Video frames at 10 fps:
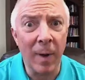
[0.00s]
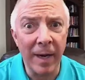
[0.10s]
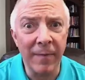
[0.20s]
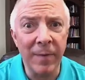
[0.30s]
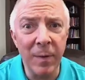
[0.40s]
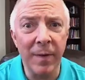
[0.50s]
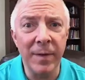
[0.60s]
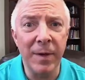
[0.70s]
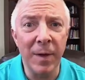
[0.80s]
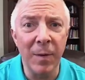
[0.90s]
quite a few of
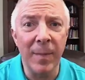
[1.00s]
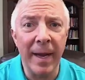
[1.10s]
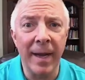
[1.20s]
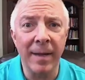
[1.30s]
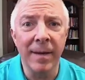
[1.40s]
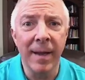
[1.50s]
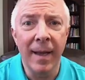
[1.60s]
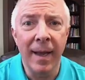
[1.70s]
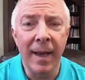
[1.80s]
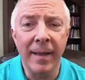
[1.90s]
you know about,
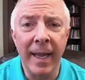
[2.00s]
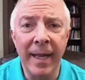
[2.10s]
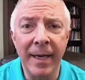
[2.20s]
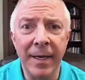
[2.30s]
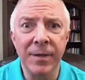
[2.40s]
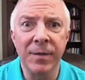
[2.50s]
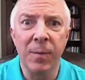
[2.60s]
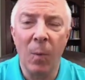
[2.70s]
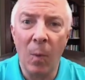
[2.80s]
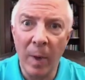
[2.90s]
and that is,
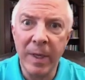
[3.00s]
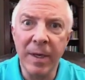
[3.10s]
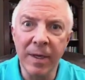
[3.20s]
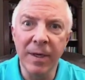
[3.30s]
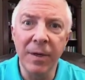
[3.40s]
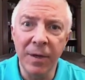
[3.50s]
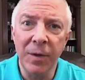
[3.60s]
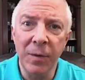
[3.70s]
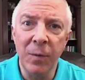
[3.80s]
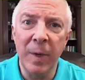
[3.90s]
what are you going to
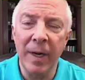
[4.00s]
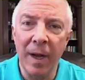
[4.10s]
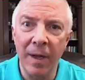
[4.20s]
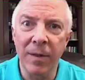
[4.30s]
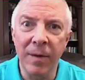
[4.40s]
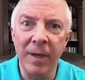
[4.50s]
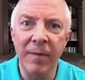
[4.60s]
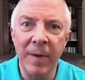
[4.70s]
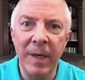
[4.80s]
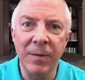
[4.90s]
do when other
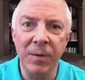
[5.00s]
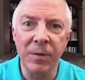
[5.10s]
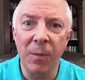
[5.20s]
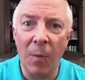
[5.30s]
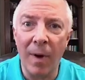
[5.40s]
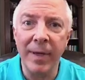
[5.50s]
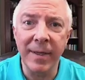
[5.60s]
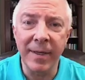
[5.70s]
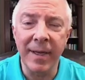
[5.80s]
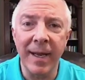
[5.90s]
individuals want
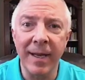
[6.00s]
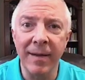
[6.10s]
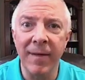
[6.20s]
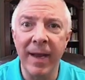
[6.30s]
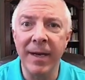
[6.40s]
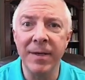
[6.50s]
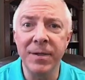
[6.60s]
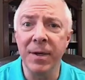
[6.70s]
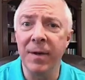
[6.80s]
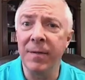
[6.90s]
to take
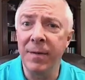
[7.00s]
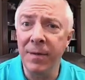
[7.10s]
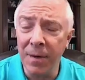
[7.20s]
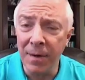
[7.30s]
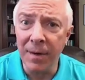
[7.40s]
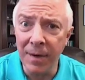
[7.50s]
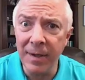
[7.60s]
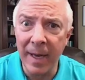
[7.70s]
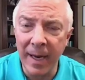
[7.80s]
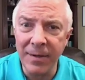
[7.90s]
advantage of your
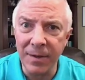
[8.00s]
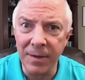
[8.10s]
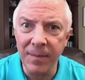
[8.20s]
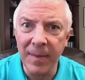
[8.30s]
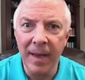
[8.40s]
good nature?